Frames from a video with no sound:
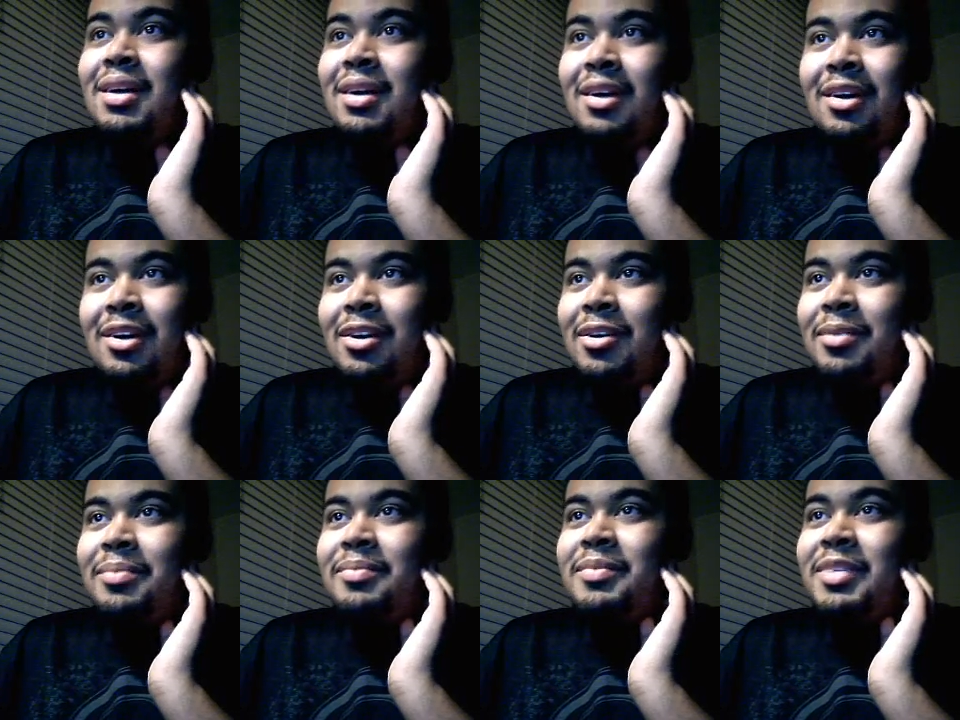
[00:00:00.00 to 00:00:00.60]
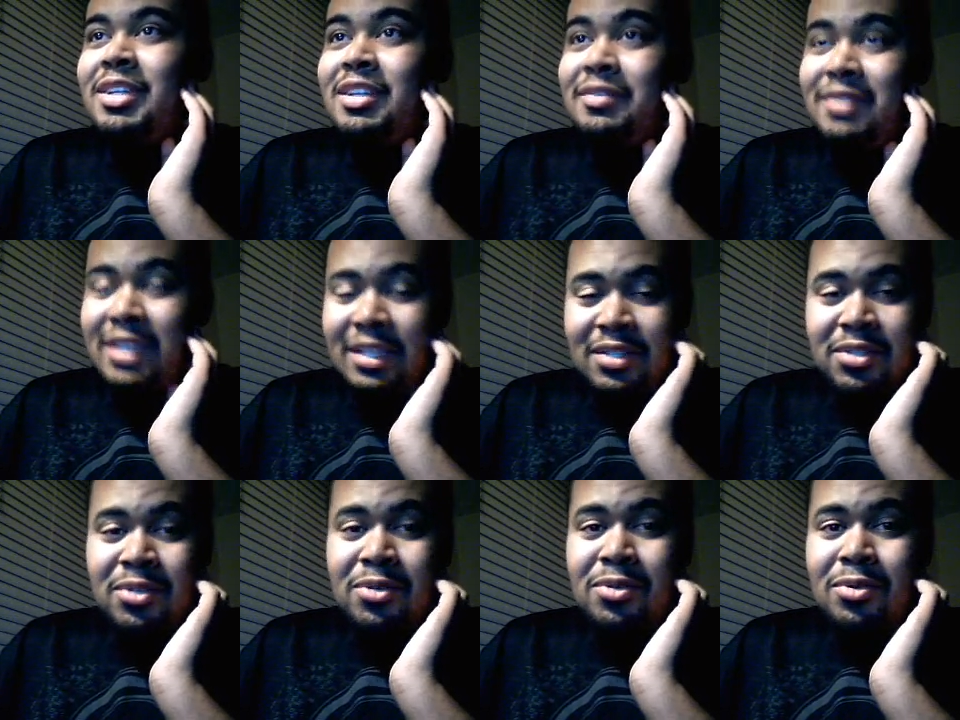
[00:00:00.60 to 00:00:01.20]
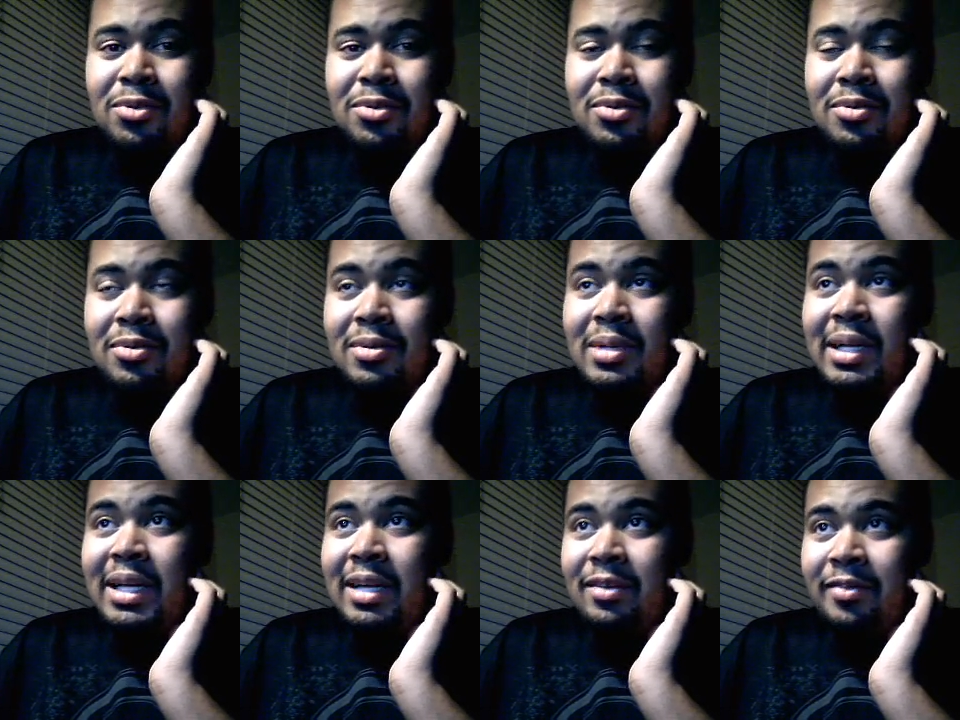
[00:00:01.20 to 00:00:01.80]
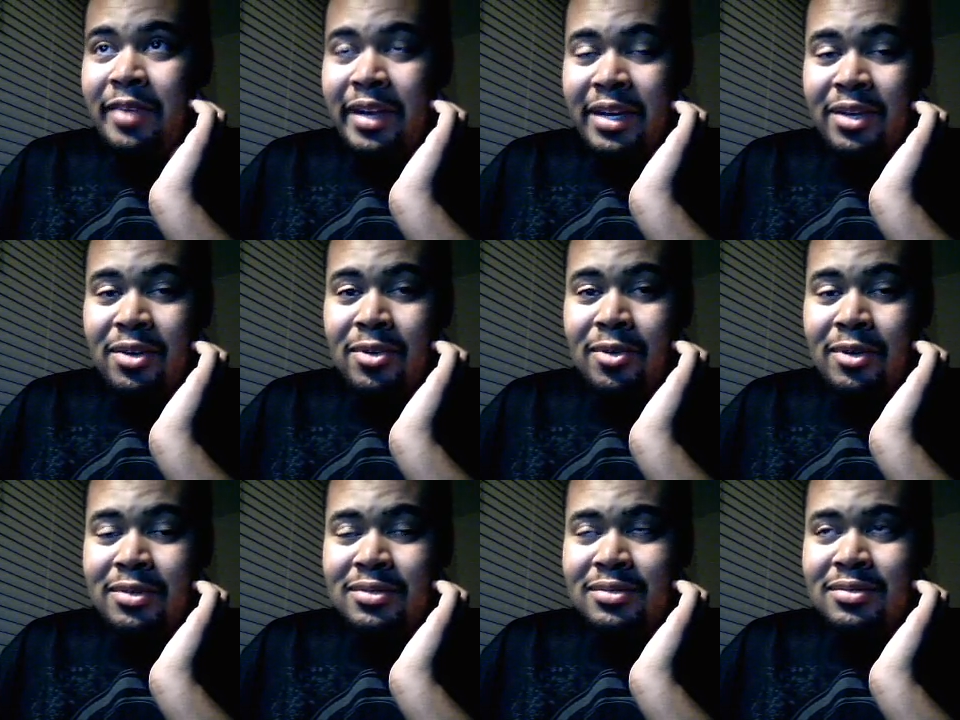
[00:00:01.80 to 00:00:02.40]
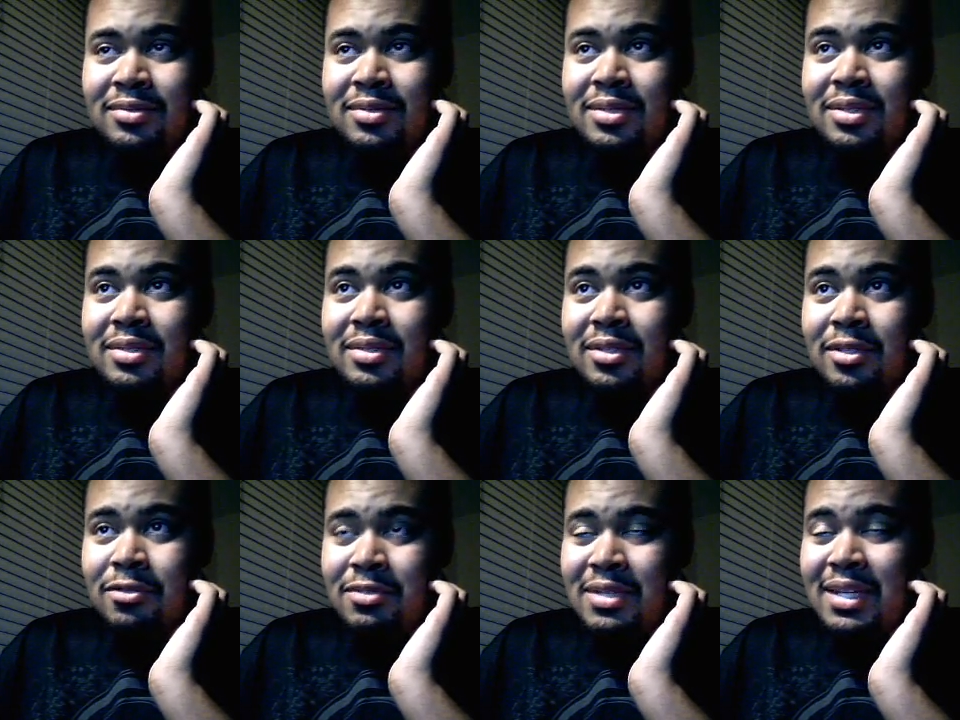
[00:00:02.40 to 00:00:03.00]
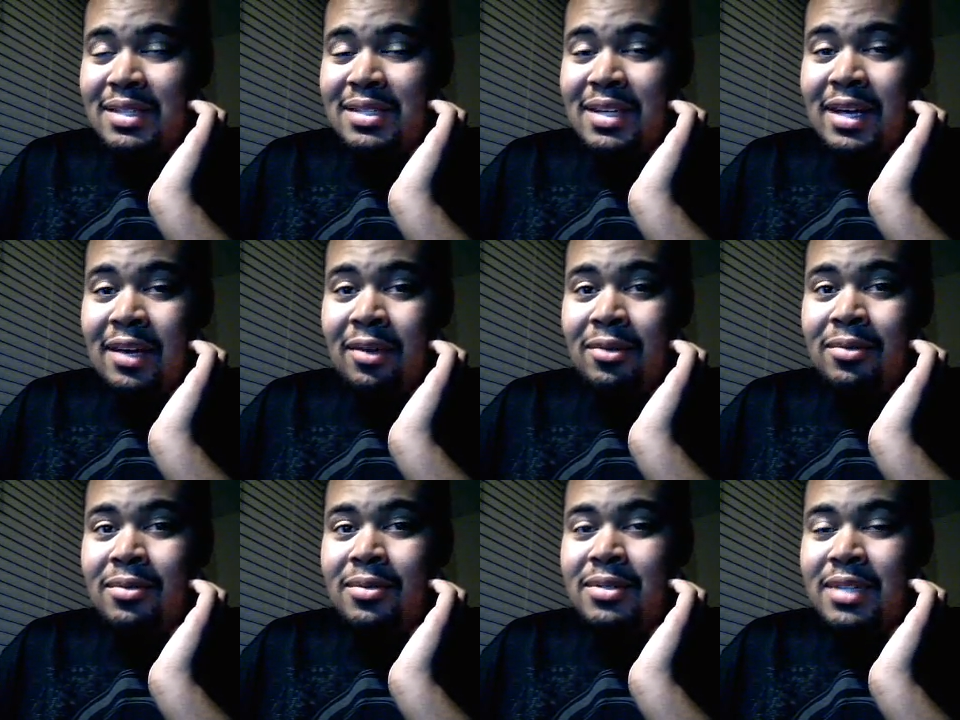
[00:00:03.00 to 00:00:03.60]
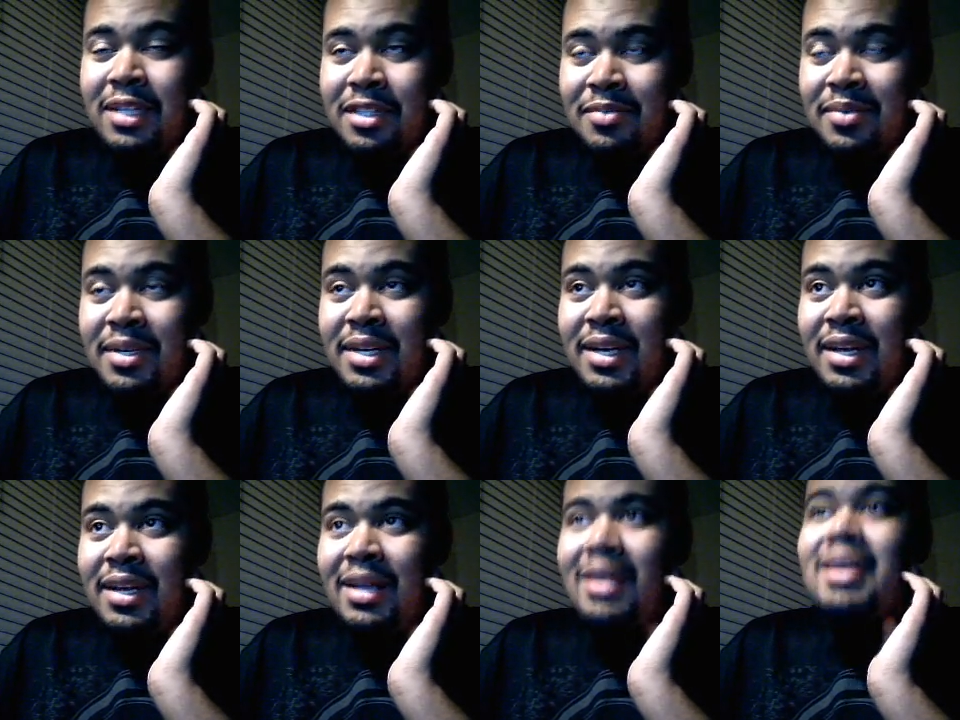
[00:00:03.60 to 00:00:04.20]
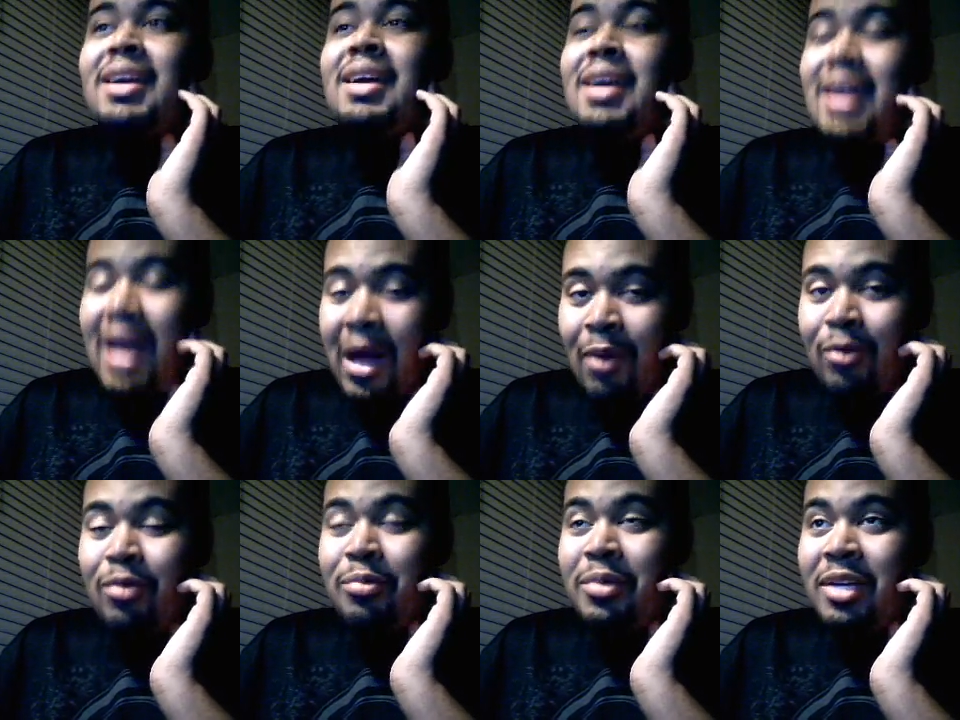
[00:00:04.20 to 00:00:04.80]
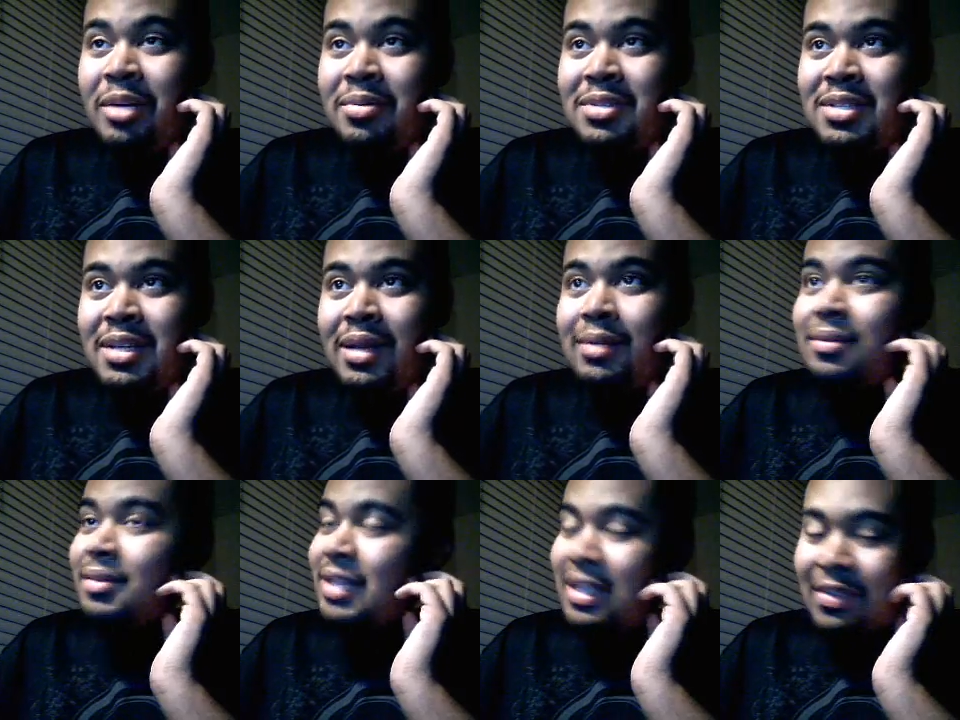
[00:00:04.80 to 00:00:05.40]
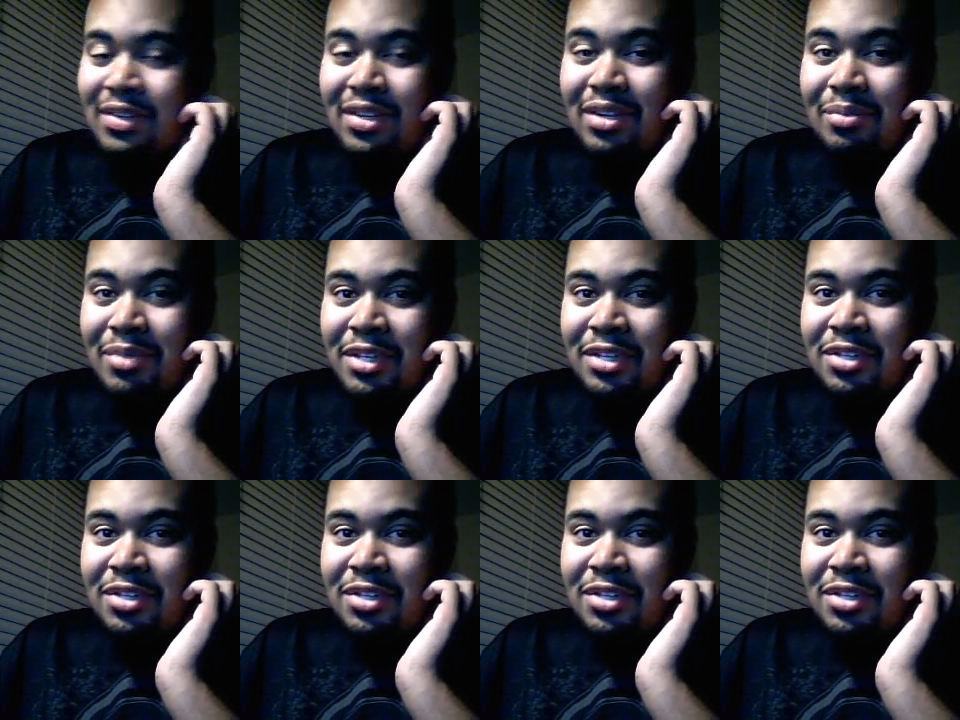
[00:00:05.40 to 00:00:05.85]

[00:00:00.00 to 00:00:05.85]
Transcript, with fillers: Um, and if they do, like Randy Orton, lose that title to HBK, I will be upset. Even though I'm a